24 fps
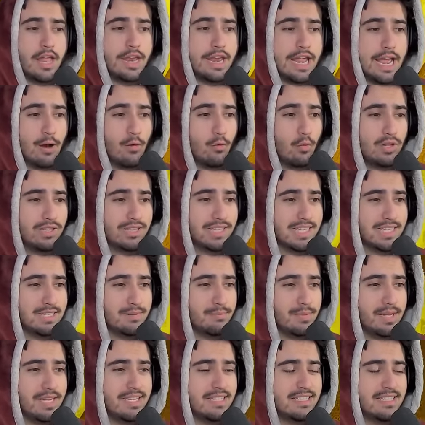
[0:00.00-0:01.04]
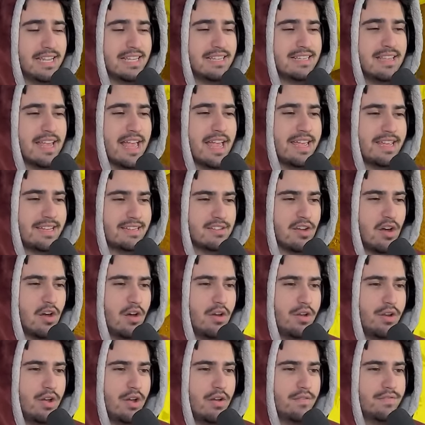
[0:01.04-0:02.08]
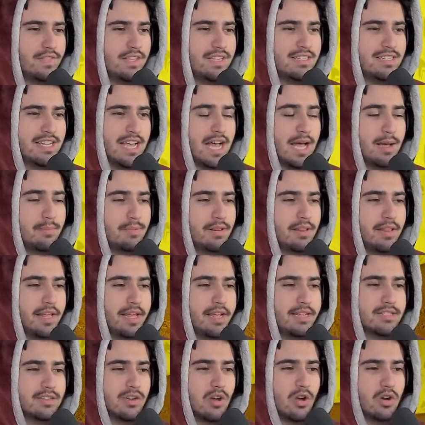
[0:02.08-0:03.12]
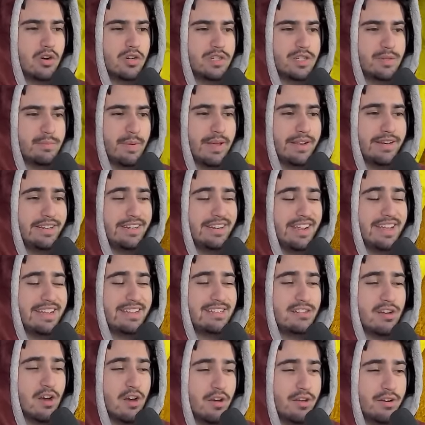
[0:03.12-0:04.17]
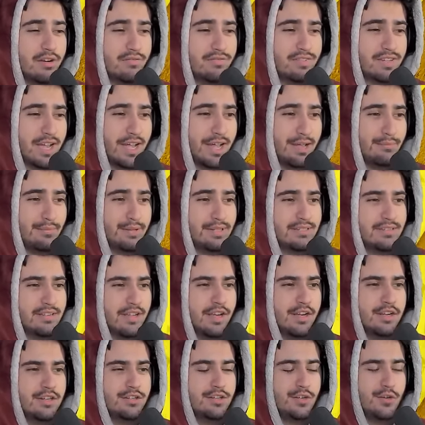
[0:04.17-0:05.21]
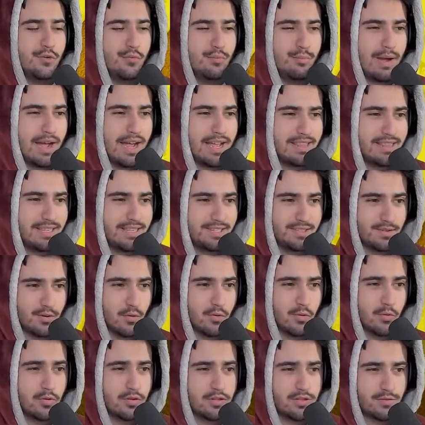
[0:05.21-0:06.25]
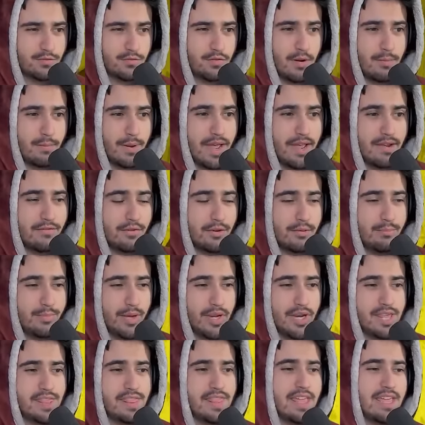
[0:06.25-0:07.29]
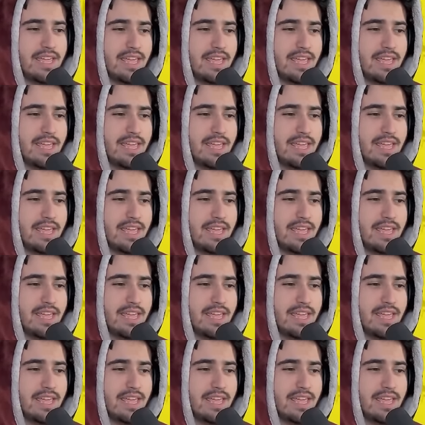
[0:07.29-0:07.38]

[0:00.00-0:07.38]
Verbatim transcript: Now, what this means is a ton of the top clans are spending a ton of diamonds to buy these cores from everybody they